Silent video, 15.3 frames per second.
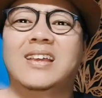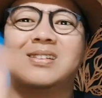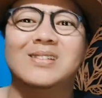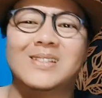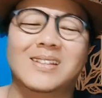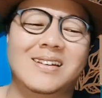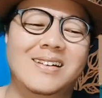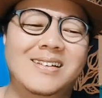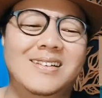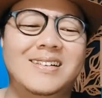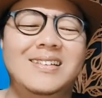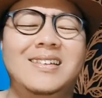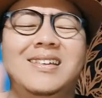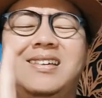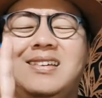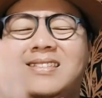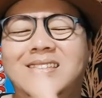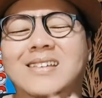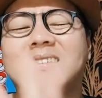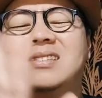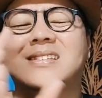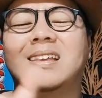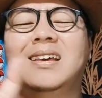extra
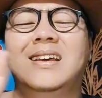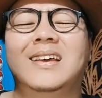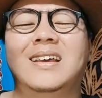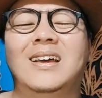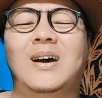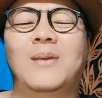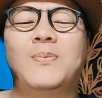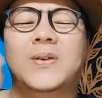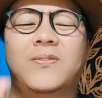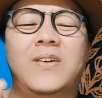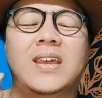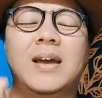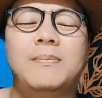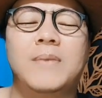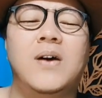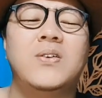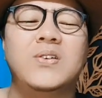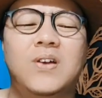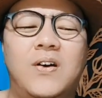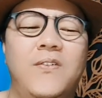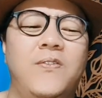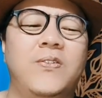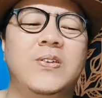just a perfect amount
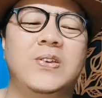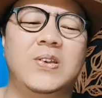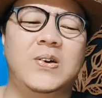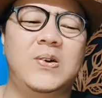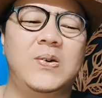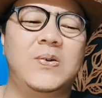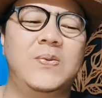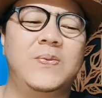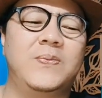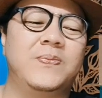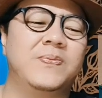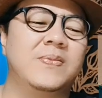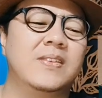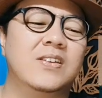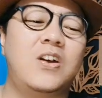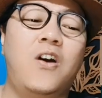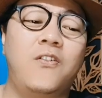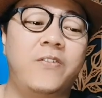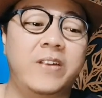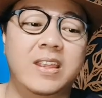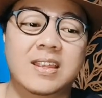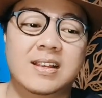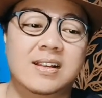of you know
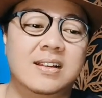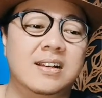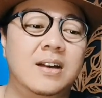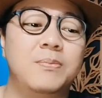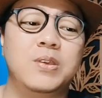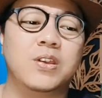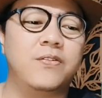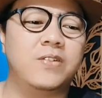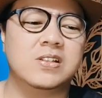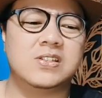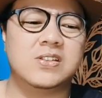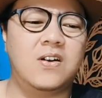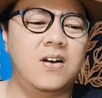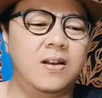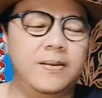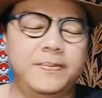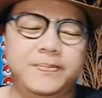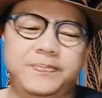covering a beautiful song